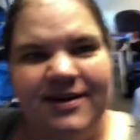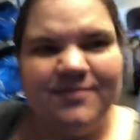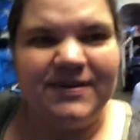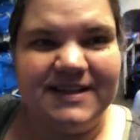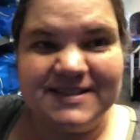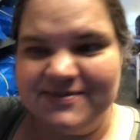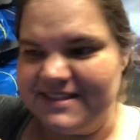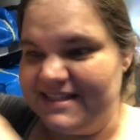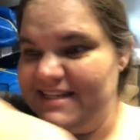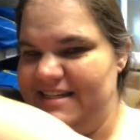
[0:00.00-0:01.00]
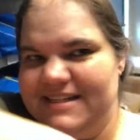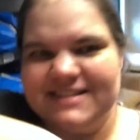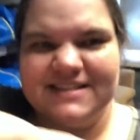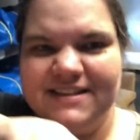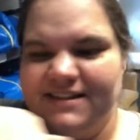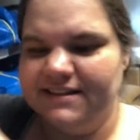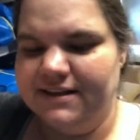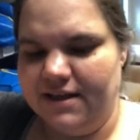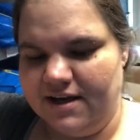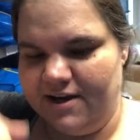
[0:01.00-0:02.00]
makes mistakes.
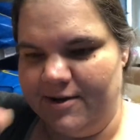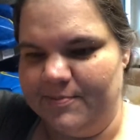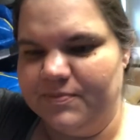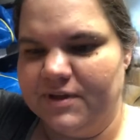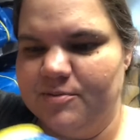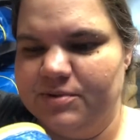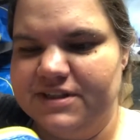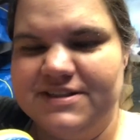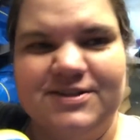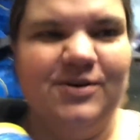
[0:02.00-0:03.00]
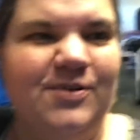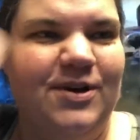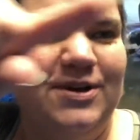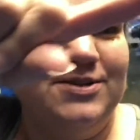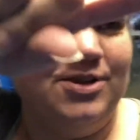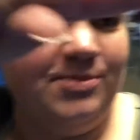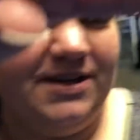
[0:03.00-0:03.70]
Please don't mind